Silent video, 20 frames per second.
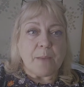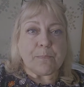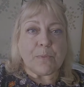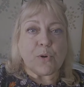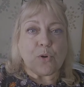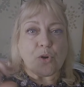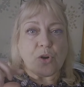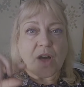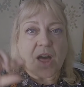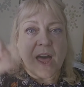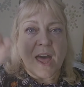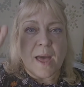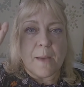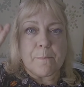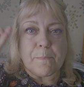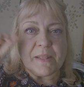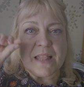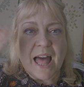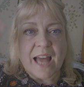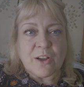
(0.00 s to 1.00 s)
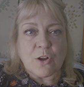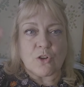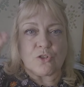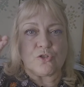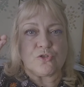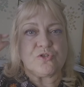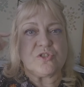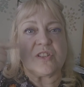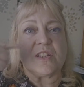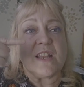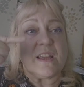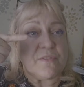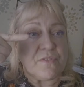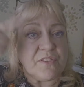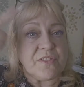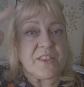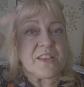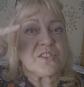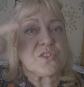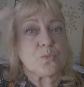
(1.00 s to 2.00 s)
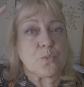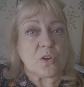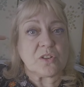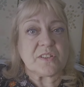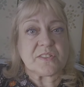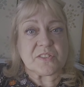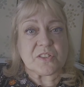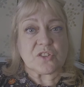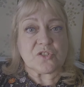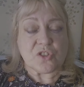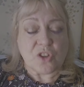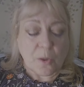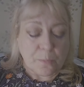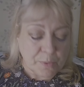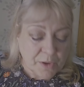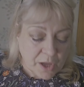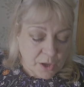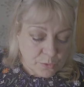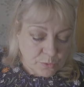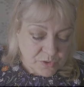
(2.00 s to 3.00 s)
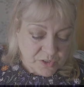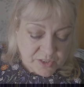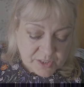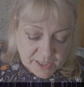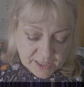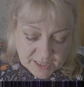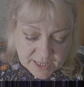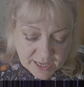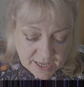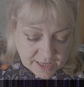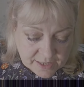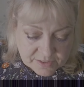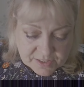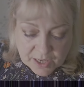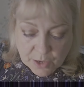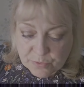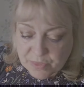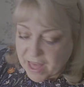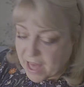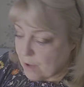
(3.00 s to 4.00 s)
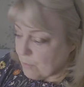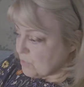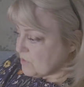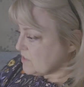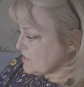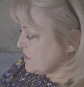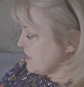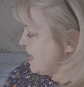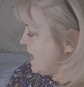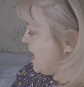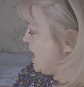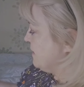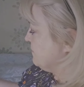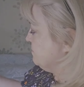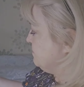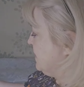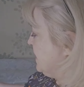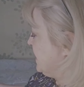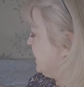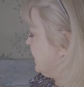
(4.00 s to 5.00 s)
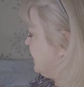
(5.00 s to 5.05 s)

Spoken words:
I put black on underneath and this one as the top coat. So that was that.